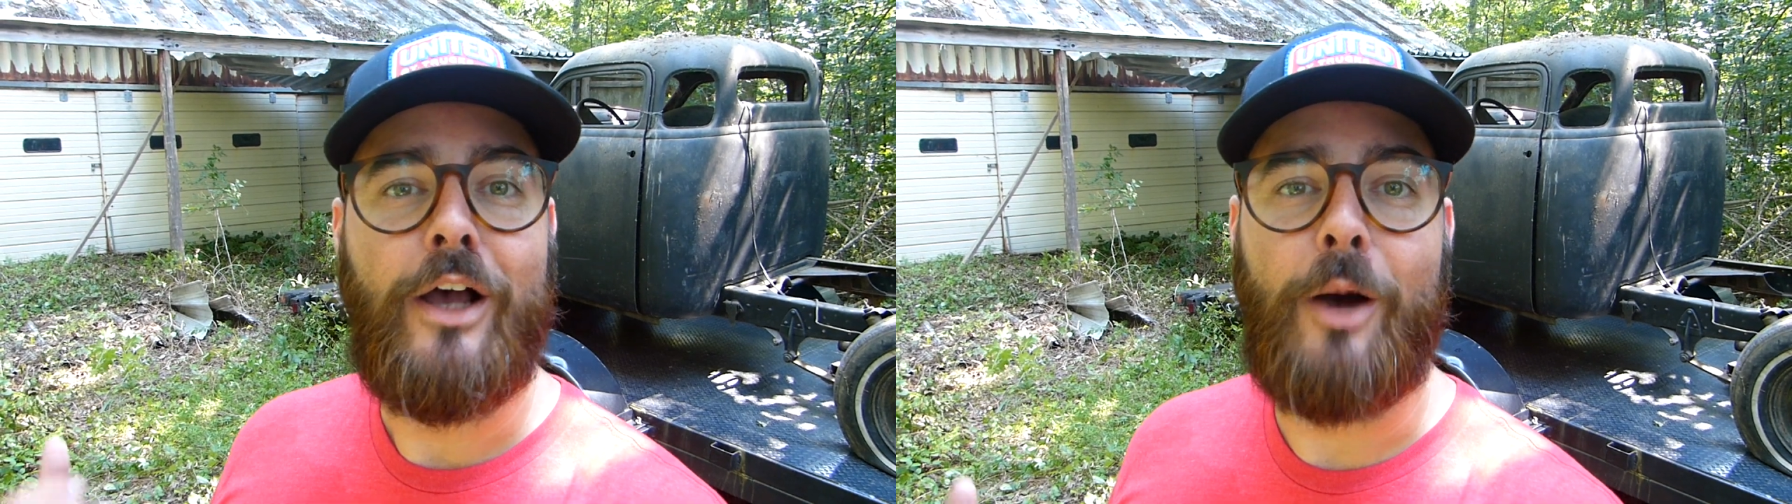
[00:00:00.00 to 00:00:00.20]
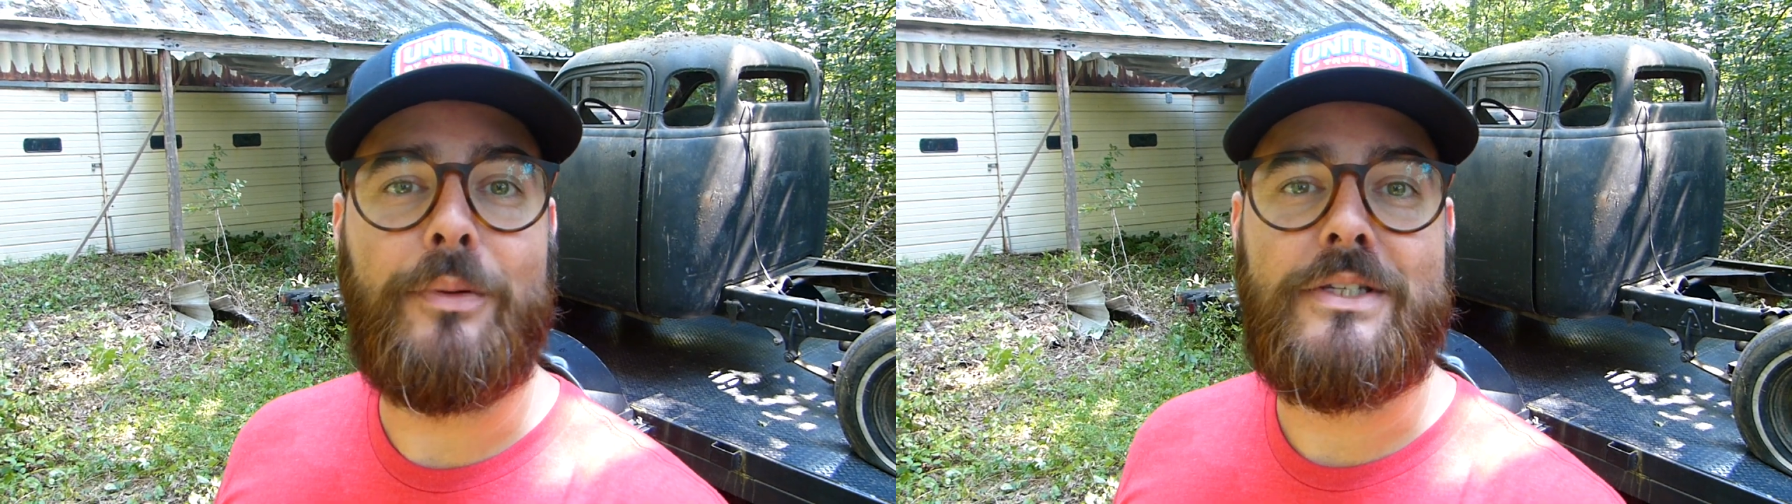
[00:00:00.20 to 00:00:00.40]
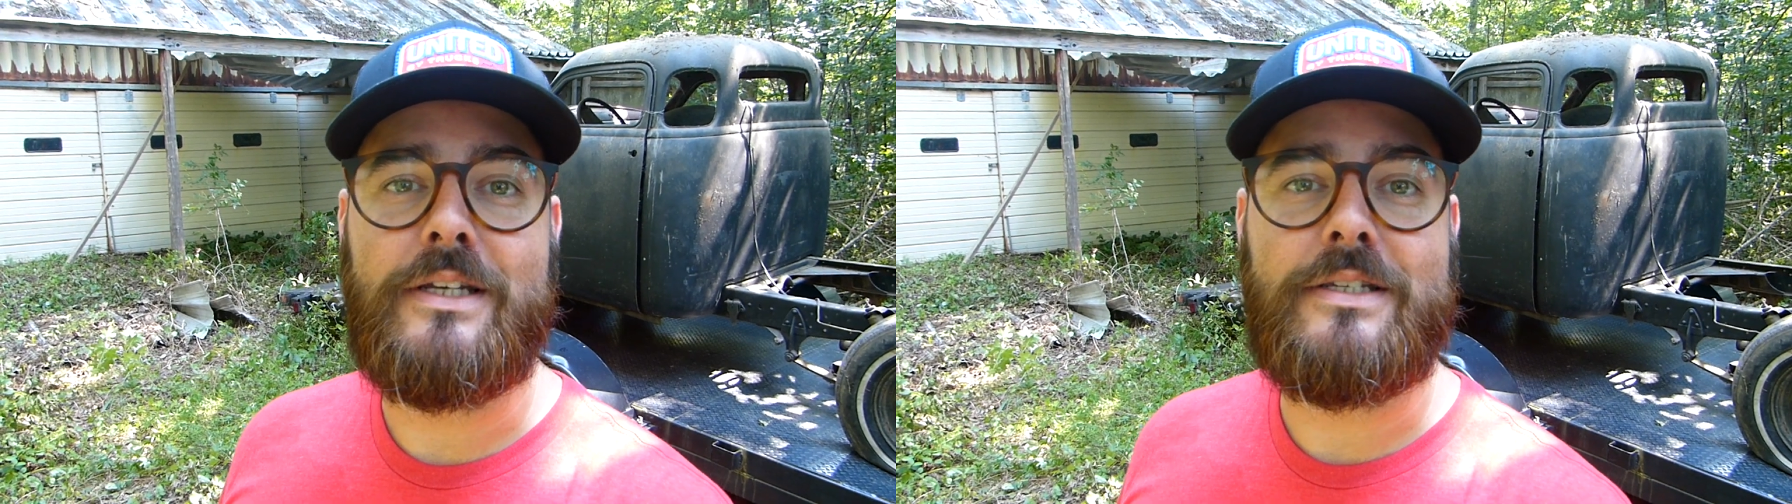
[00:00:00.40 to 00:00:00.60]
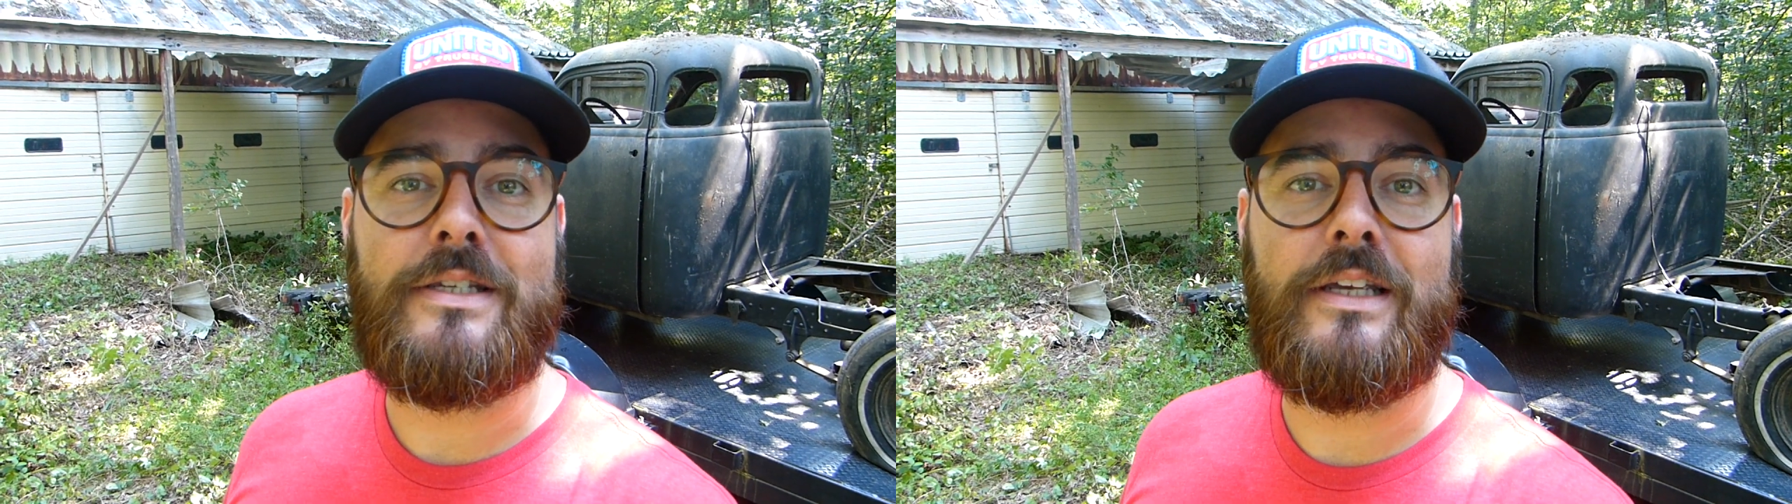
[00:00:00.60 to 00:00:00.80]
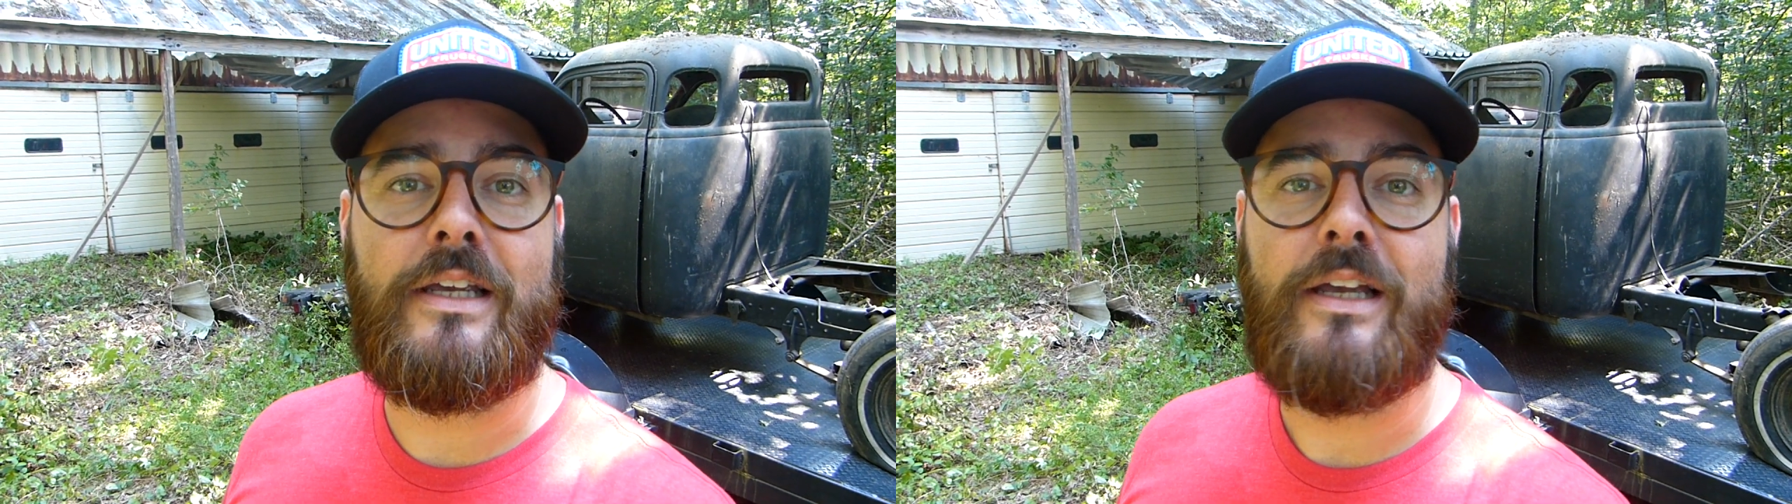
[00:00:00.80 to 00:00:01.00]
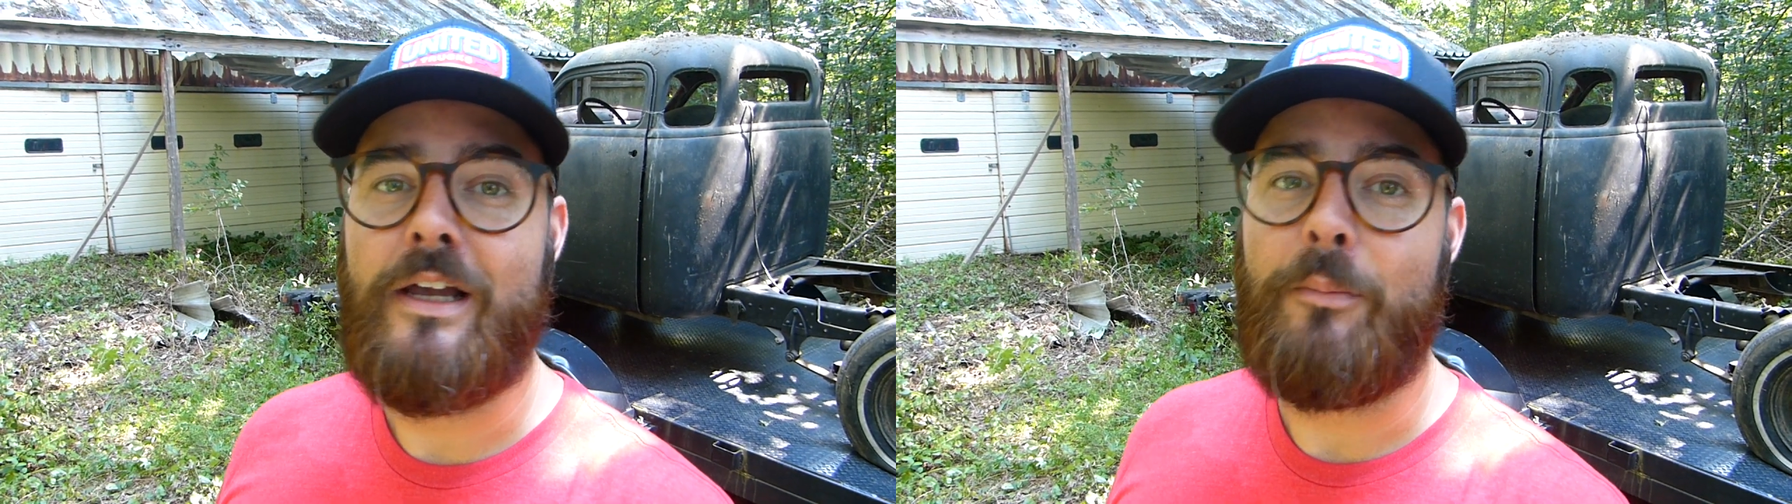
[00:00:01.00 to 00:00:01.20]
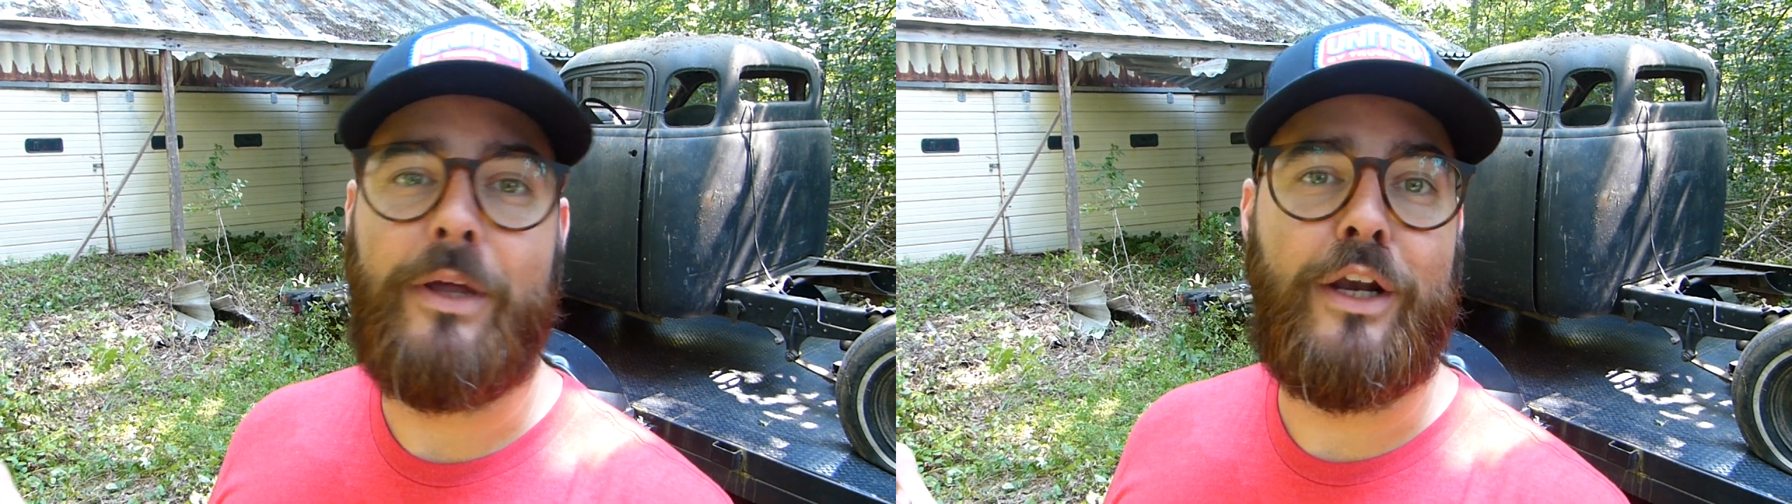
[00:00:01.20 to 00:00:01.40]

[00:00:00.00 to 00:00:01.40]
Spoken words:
up in Tennessee. Been